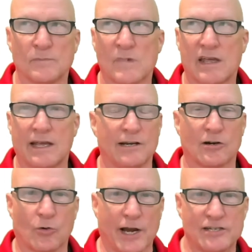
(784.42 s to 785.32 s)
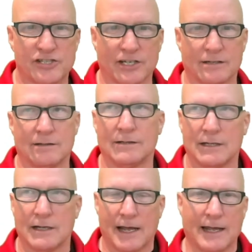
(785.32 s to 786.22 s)
integration
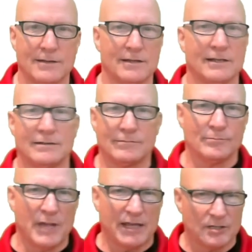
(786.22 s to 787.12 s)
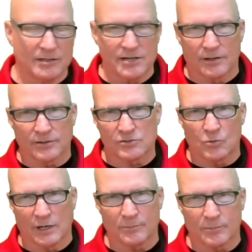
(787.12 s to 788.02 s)
and then maybe another
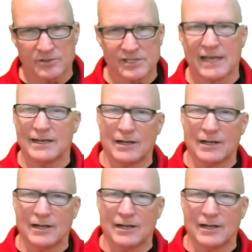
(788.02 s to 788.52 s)
20%,